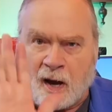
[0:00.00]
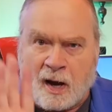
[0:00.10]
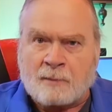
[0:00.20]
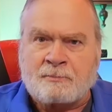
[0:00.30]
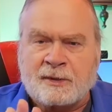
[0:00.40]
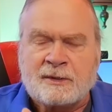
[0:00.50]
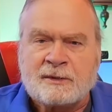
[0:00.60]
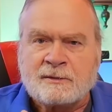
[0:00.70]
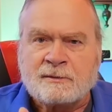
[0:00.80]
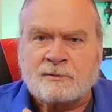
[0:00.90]
up
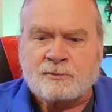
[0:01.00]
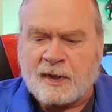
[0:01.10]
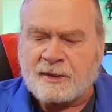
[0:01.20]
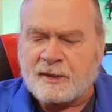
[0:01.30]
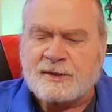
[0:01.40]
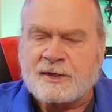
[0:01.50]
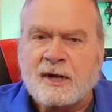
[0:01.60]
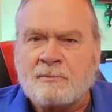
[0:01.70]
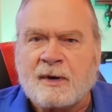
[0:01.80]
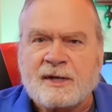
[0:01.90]
rather than
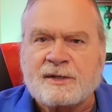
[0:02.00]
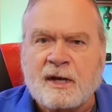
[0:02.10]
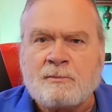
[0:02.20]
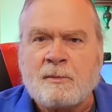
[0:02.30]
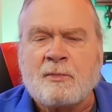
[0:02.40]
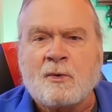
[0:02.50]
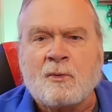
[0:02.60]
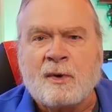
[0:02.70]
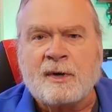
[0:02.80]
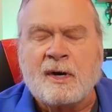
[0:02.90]
side by side, but put
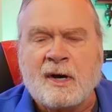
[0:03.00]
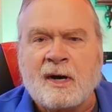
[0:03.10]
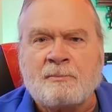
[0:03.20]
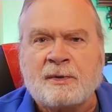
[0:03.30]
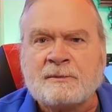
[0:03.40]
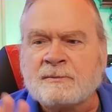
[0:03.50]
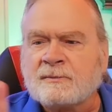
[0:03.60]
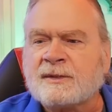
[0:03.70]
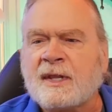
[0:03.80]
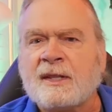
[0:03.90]
one up
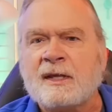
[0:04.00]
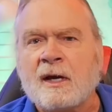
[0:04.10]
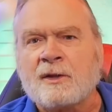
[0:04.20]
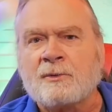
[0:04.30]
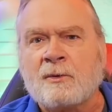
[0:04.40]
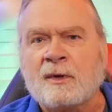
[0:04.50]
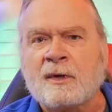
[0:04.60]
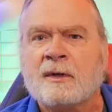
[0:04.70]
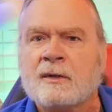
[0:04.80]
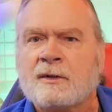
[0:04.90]
and then the other
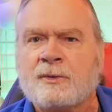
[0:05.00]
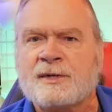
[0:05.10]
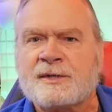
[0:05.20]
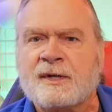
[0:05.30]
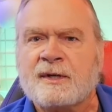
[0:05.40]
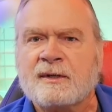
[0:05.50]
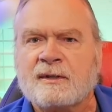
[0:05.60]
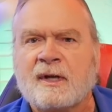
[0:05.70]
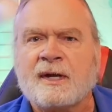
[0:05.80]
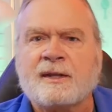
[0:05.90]
one twist it
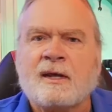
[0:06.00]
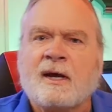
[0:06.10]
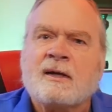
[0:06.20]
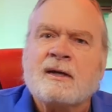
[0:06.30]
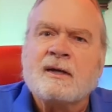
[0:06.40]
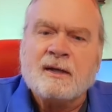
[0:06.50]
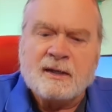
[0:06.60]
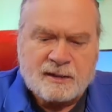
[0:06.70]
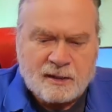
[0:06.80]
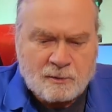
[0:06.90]
like that.
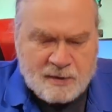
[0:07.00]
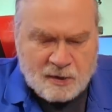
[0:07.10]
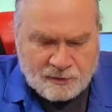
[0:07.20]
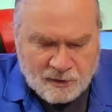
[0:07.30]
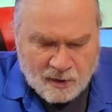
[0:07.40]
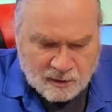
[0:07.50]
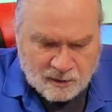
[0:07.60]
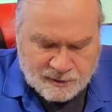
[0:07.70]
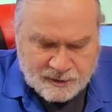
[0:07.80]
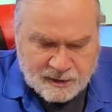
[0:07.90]
They'll be
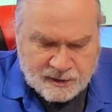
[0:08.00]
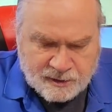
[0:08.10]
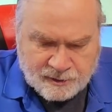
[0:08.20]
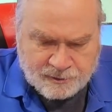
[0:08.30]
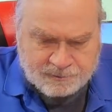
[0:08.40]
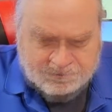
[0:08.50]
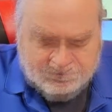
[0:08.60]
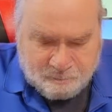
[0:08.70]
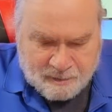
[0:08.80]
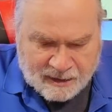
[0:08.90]
orthogonal to each other.
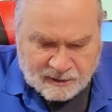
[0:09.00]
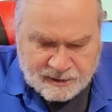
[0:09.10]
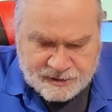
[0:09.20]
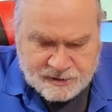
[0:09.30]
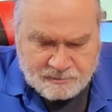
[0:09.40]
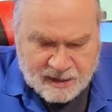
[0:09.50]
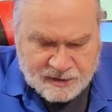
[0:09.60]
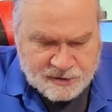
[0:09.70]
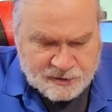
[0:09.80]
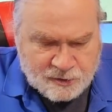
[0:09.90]
The balun is to
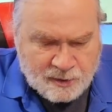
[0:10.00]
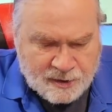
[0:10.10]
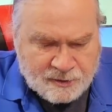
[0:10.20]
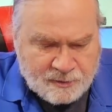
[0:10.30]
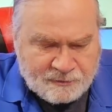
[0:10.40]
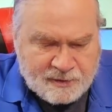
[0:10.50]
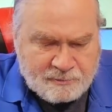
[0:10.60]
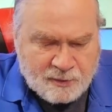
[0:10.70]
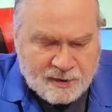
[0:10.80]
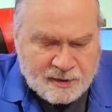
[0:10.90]
match the 200 ohm
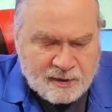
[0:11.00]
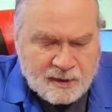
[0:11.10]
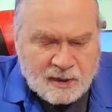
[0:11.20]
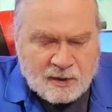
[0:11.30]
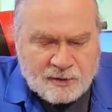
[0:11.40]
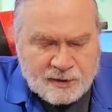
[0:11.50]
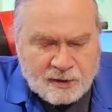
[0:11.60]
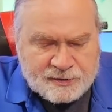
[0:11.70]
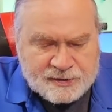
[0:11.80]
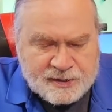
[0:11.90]
feed point on the
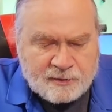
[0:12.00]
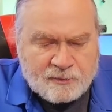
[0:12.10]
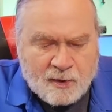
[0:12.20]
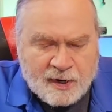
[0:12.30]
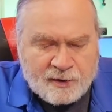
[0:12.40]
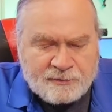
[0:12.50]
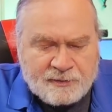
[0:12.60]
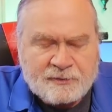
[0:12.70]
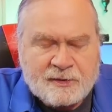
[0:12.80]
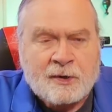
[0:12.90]
OCF wire to
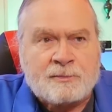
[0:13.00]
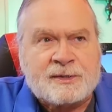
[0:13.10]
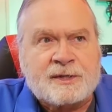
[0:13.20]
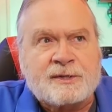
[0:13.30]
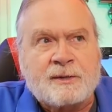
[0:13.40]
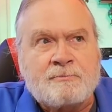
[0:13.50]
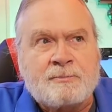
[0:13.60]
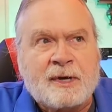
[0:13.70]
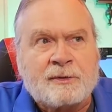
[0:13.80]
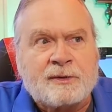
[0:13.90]
50 ohms. It's
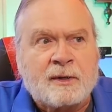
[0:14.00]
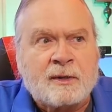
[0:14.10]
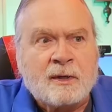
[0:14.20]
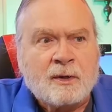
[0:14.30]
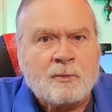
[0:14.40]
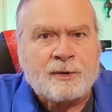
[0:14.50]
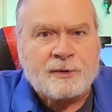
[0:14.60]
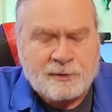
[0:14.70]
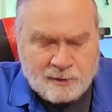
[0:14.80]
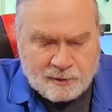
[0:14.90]
about the
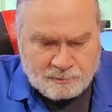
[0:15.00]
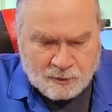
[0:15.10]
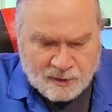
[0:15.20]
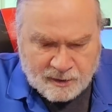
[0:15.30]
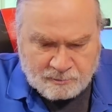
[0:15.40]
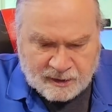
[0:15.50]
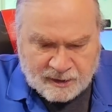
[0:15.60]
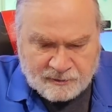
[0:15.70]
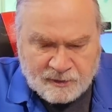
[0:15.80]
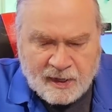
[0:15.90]
one-third point, I
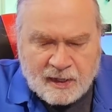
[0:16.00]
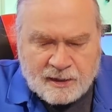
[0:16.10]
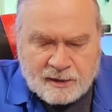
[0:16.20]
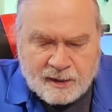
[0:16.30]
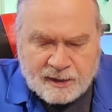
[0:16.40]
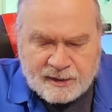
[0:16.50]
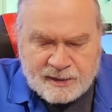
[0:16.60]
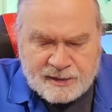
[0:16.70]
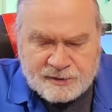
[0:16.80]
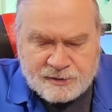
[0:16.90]
believe. The unun
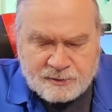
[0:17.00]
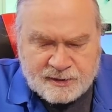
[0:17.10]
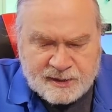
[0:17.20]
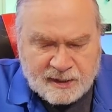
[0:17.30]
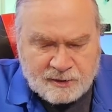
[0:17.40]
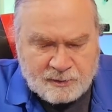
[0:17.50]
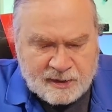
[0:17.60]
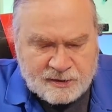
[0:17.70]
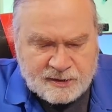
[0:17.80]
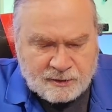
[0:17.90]
is to
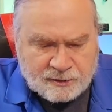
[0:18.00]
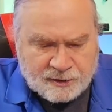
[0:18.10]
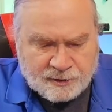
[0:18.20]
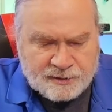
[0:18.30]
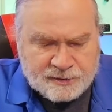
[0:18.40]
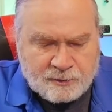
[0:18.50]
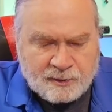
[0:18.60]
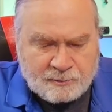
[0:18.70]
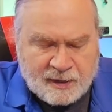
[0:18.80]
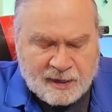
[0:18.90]
attenuate shield currents
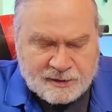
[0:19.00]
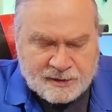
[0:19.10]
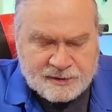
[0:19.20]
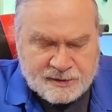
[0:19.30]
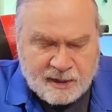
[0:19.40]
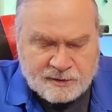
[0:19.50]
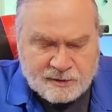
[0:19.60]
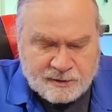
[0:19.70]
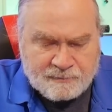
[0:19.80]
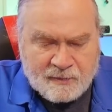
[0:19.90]
going back to the
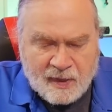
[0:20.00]
station.